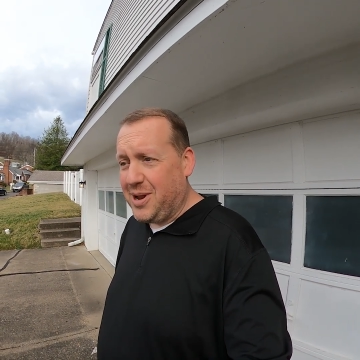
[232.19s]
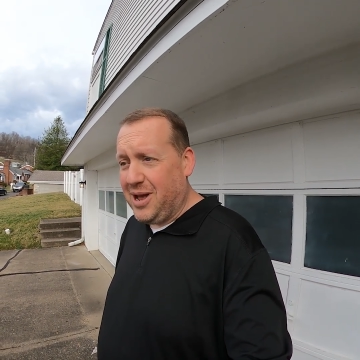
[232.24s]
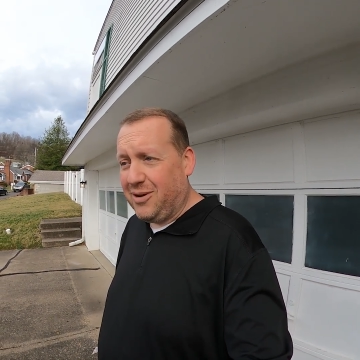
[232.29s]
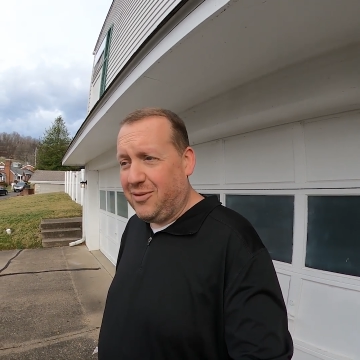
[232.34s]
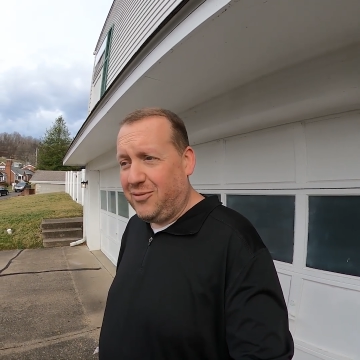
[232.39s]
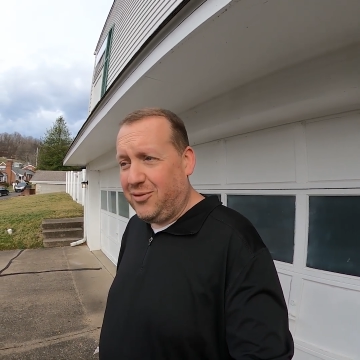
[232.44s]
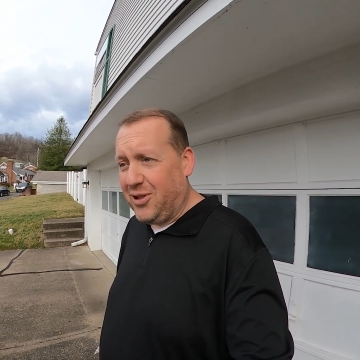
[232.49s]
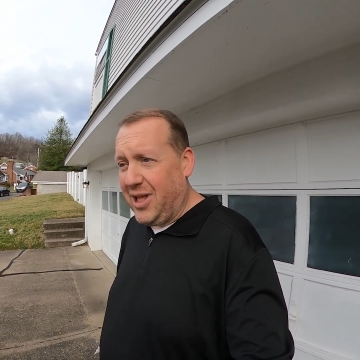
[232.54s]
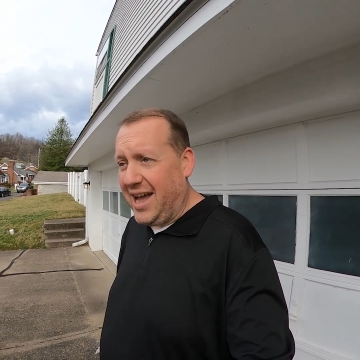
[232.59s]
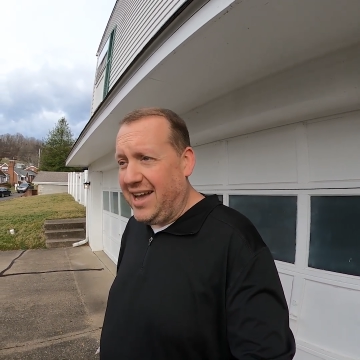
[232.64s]
It had
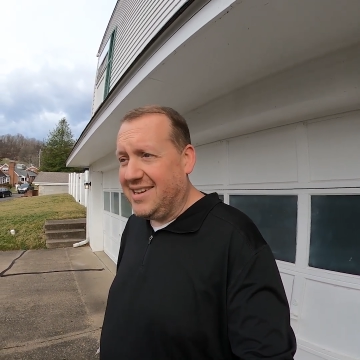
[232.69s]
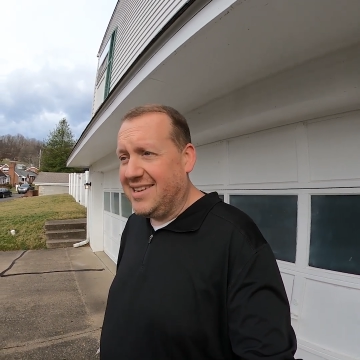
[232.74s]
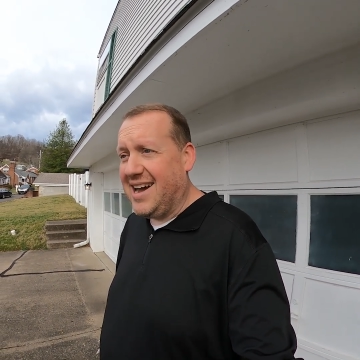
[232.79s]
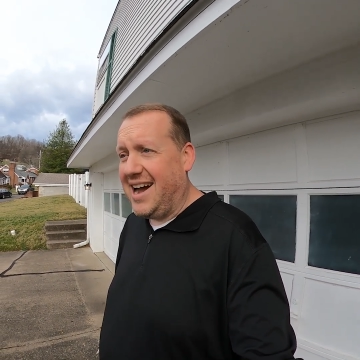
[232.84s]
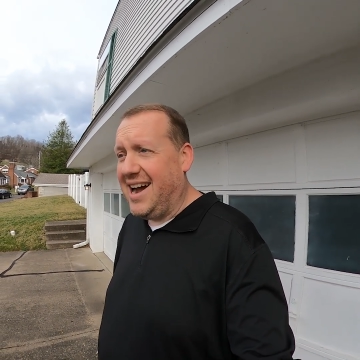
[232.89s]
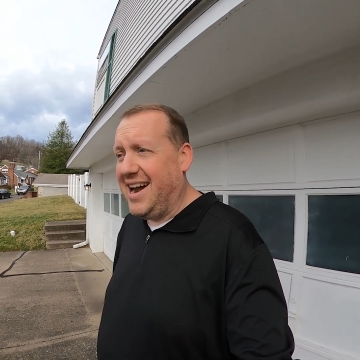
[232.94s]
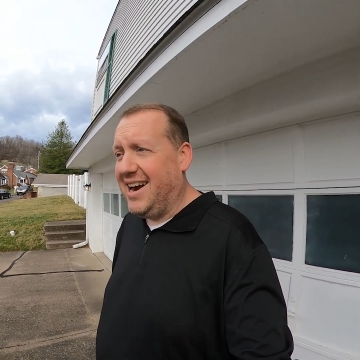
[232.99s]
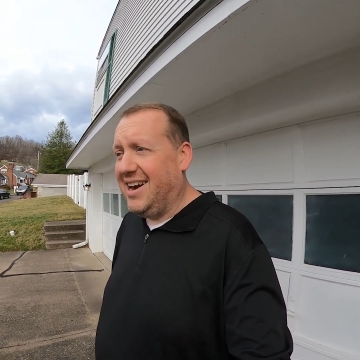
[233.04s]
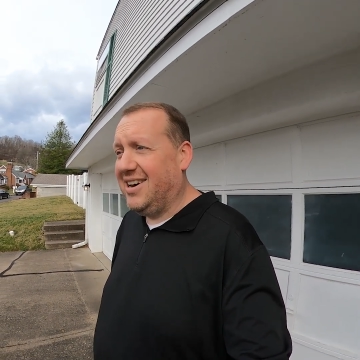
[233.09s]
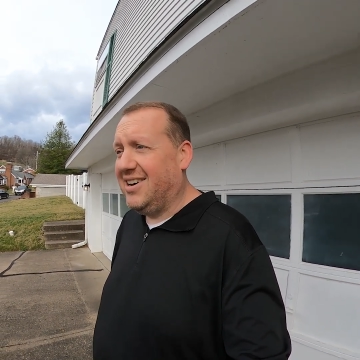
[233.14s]
a flat
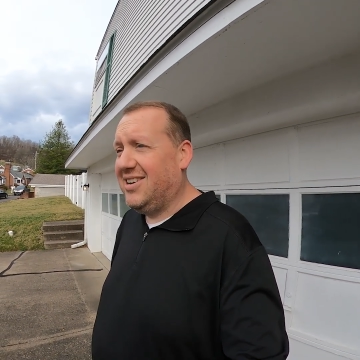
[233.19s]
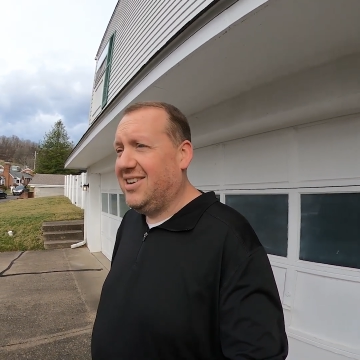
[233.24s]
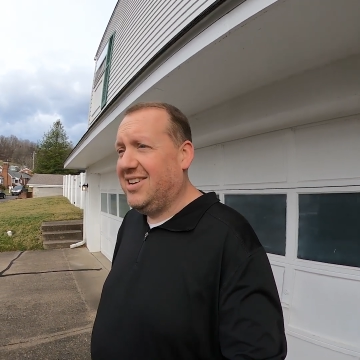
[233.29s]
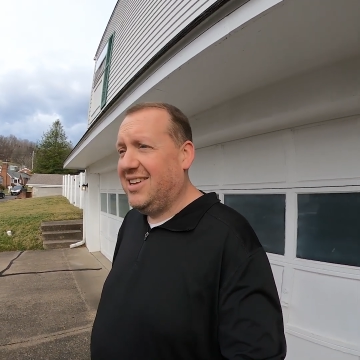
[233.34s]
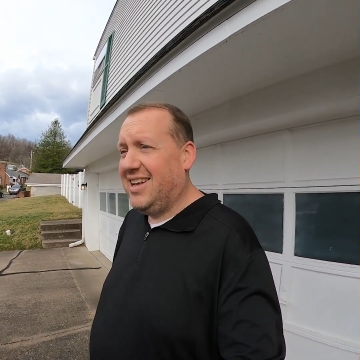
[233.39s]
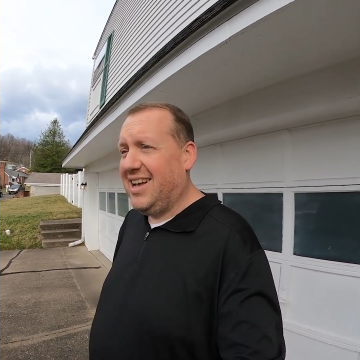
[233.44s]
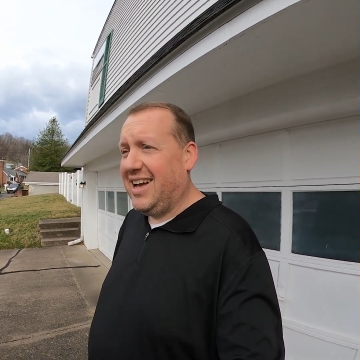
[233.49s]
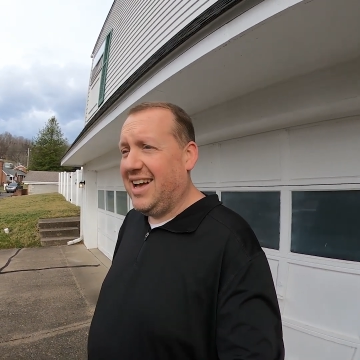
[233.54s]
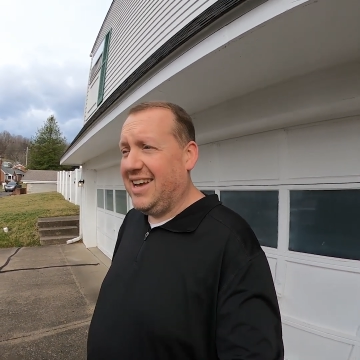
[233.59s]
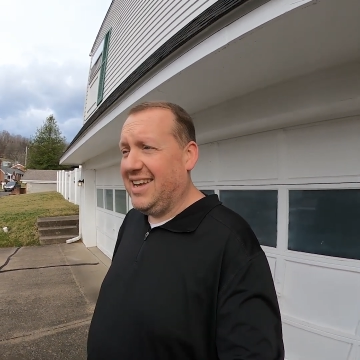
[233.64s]
tire,
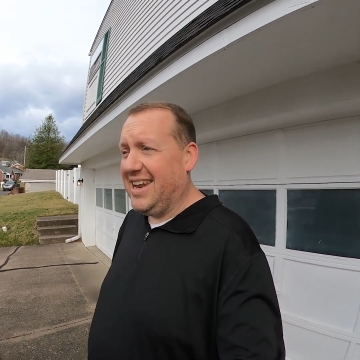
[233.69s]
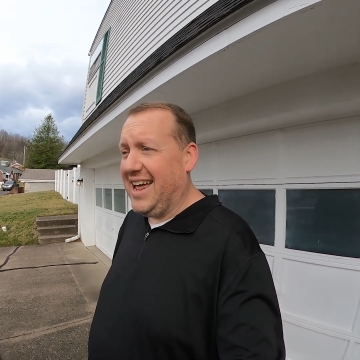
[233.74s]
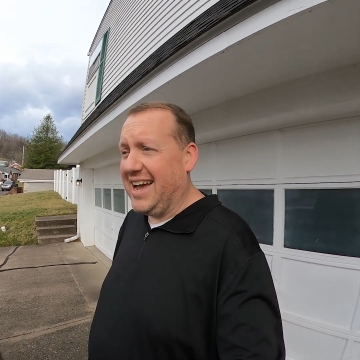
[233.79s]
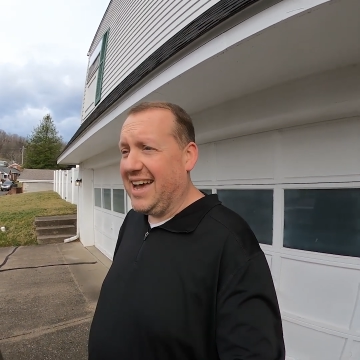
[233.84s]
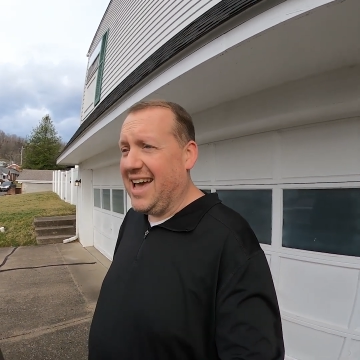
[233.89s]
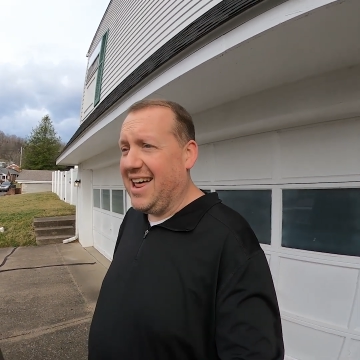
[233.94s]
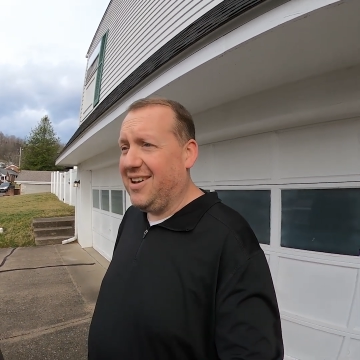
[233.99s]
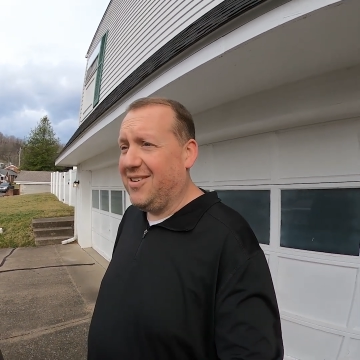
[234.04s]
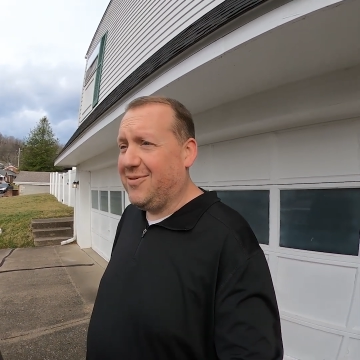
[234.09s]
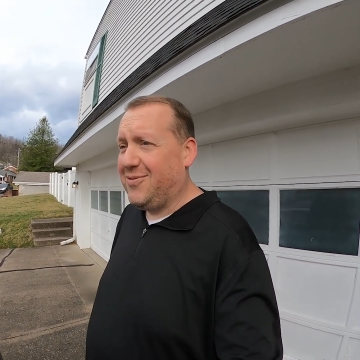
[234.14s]
uh, and
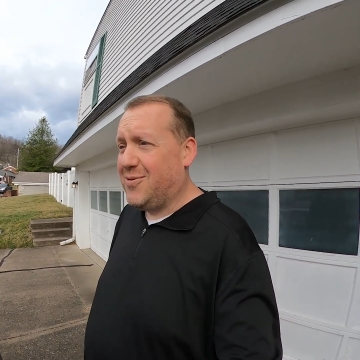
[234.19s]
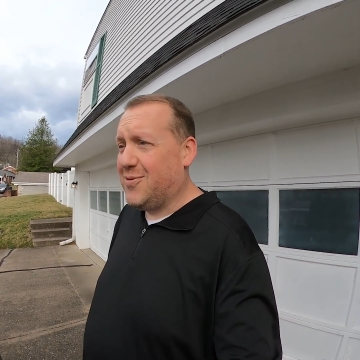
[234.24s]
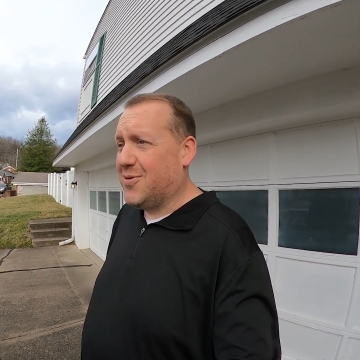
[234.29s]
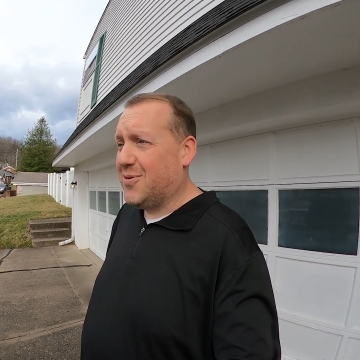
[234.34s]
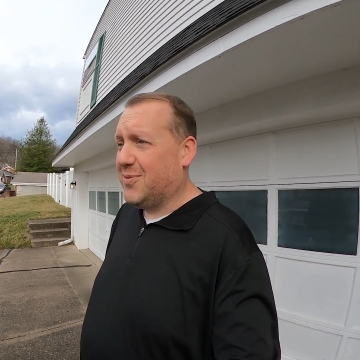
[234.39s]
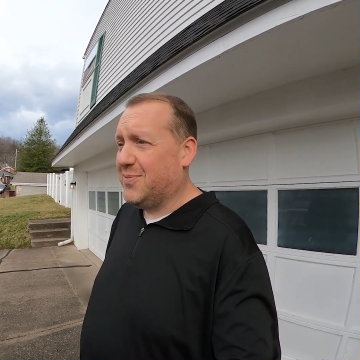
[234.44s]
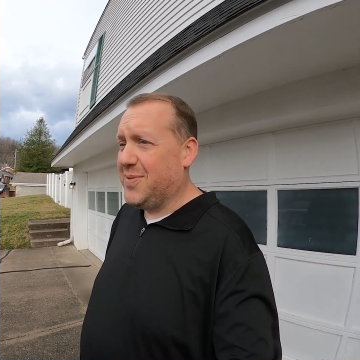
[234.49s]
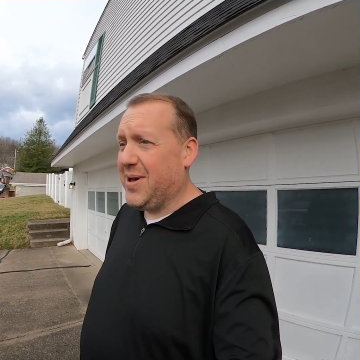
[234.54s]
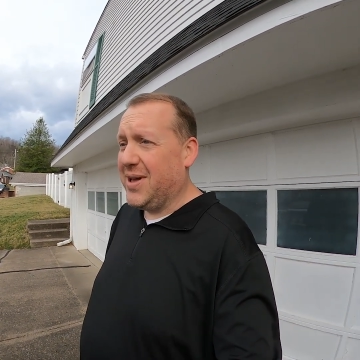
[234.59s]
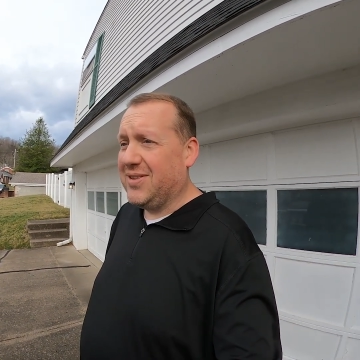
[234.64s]
I got it
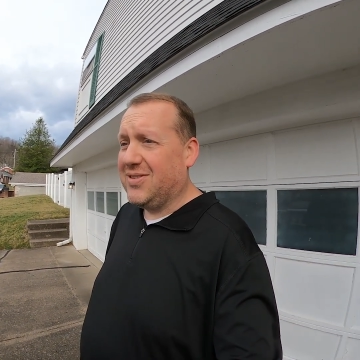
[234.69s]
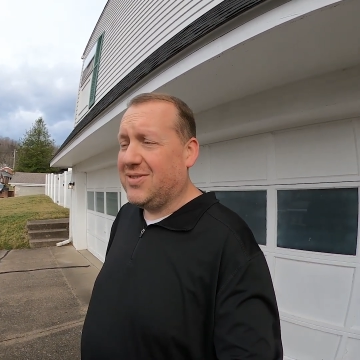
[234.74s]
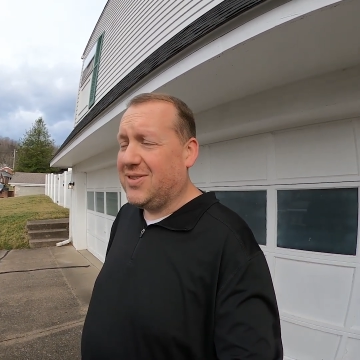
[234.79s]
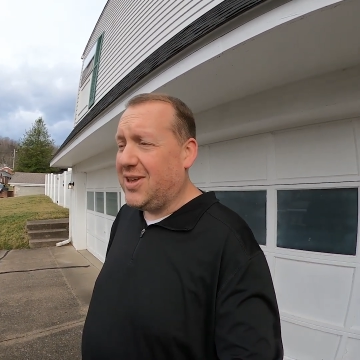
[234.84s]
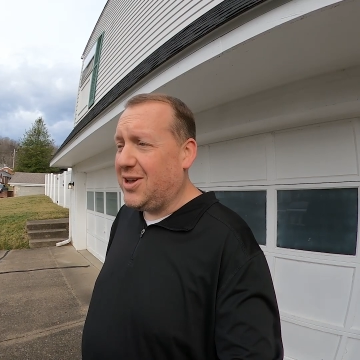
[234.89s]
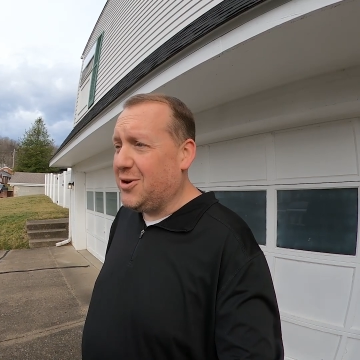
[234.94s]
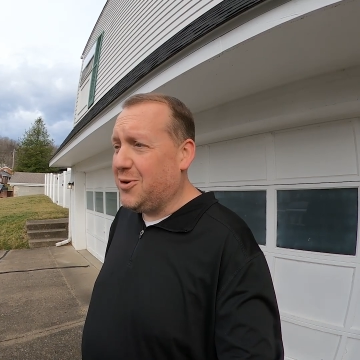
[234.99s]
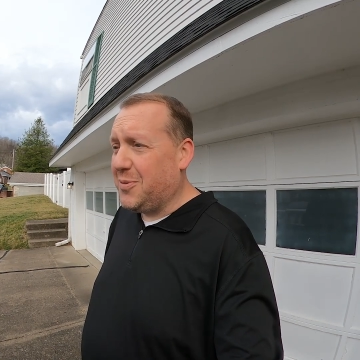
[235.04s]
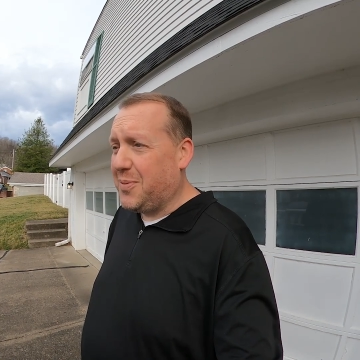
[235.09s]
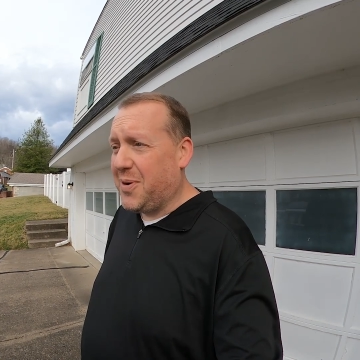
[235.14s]
for a
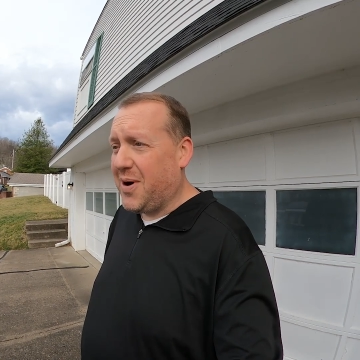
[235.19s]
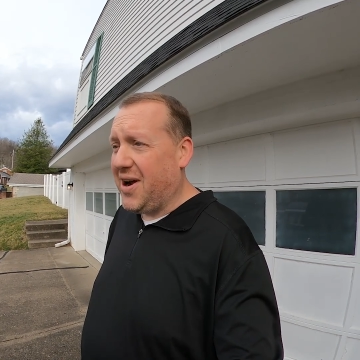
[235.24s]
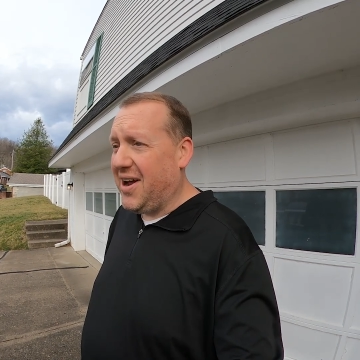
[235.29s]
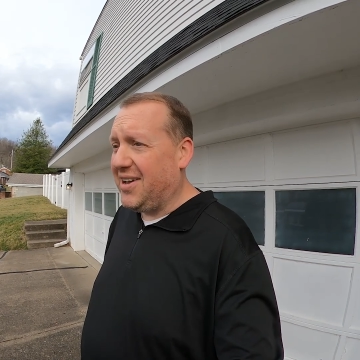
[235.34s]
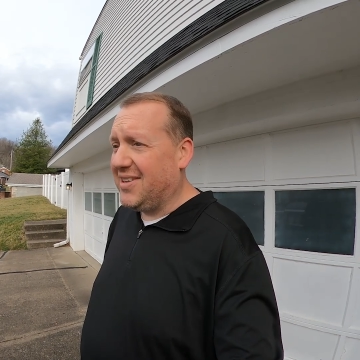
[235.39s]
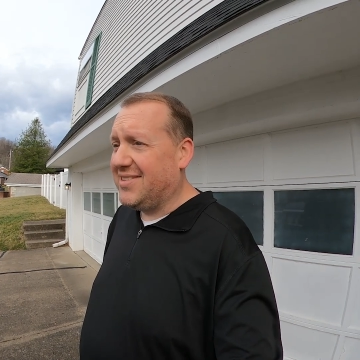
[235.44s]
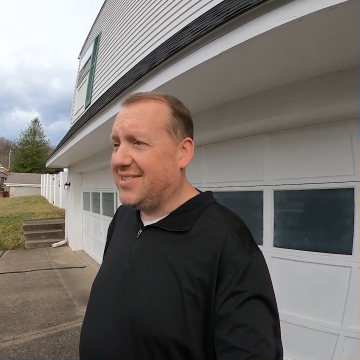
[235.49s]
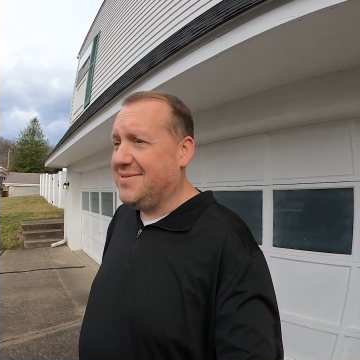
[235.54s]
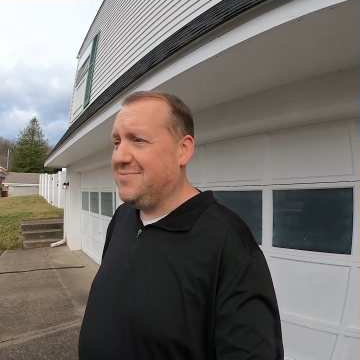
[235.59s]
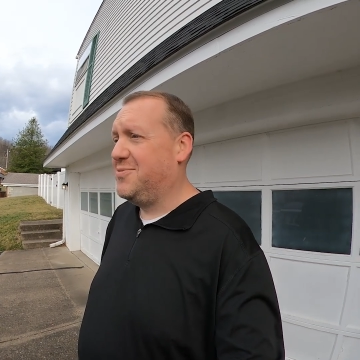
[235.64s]
steal price.